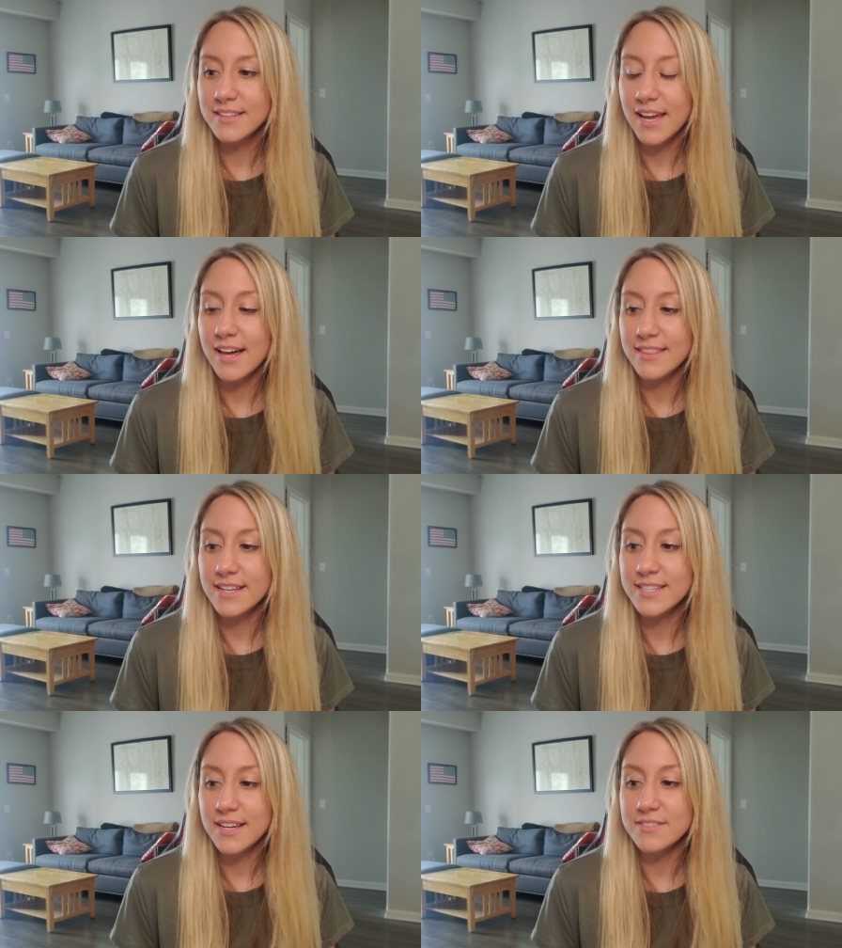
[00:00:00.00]
yeah,
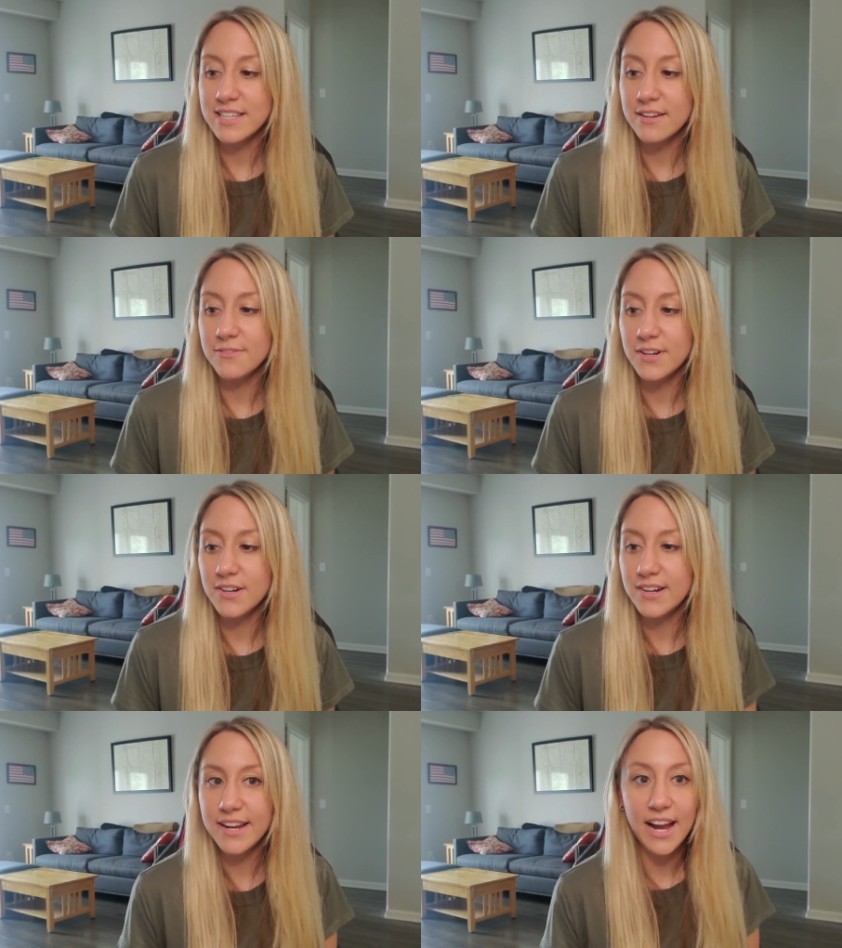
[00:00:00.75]
that sounds like a
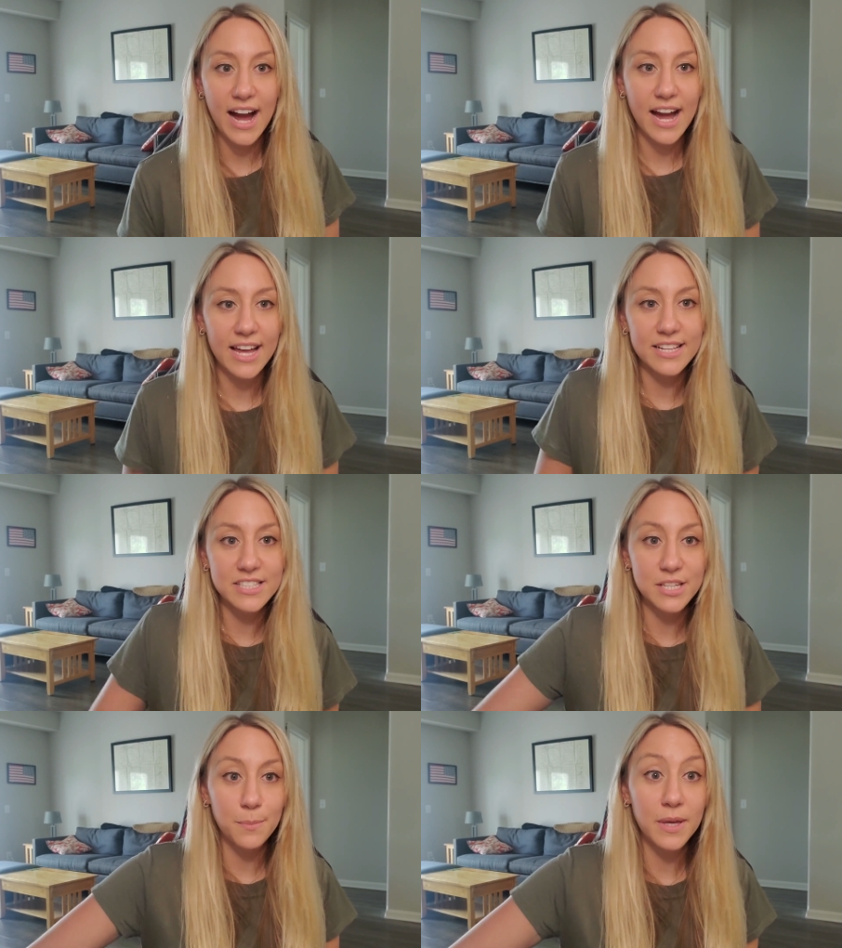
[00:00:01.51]
very
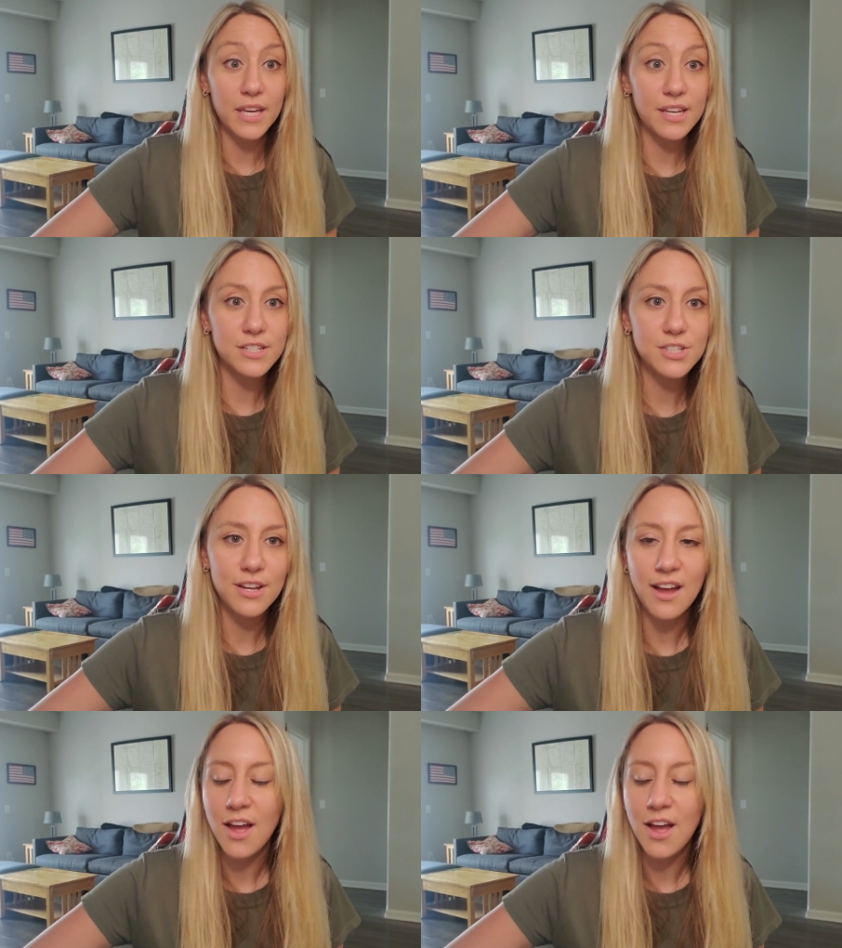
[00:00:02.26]
INTP ish